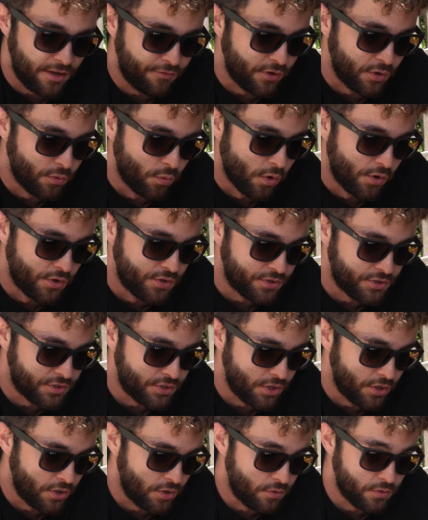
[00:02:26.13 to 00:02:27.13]
If you want
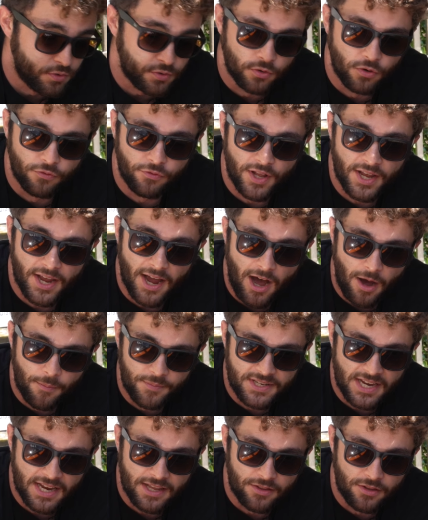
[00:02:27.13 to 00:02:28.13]
to sort of like
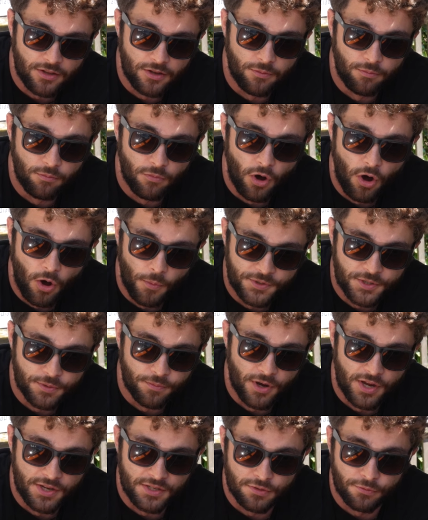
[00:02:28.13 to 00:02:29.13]
update them,
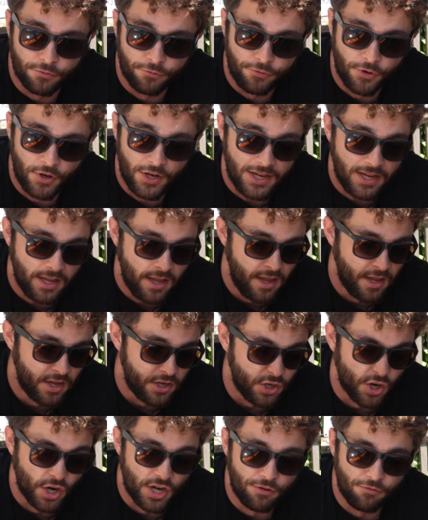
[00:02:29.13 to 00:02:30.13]
optimize them fully,
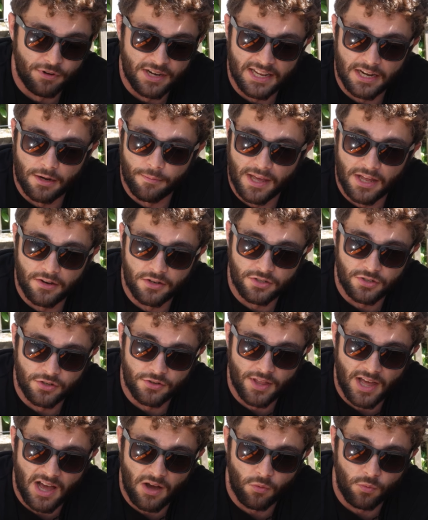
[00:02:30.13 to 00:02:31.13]
you're only really going to be able to
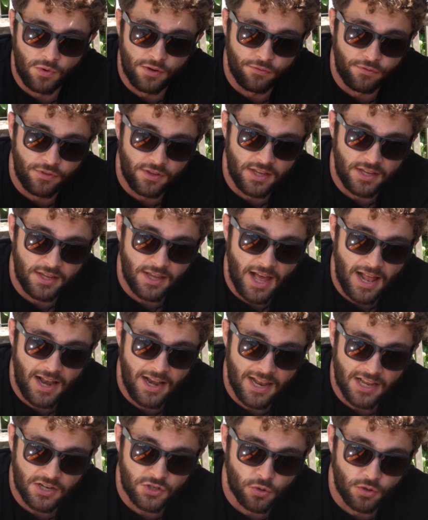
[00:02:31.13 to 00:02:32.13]
do that with the
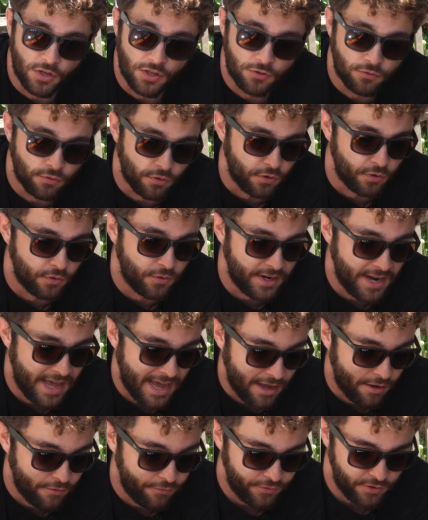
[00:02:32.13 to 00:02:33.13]
electronic throttle and
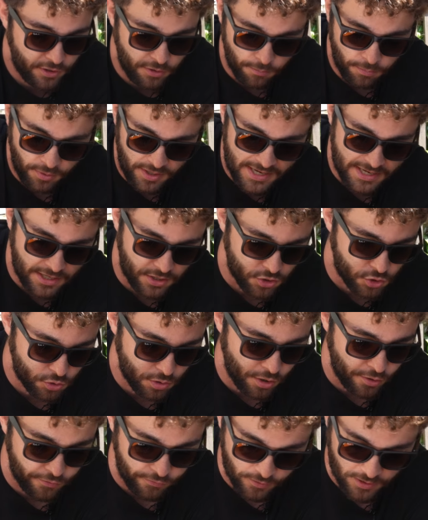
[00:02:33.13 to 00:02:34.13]
have complete
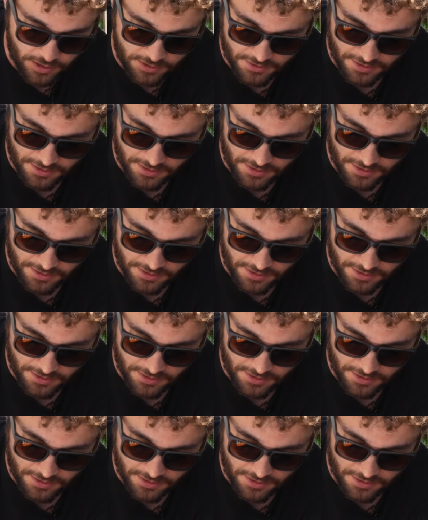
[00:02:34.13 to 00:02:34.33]
control over it.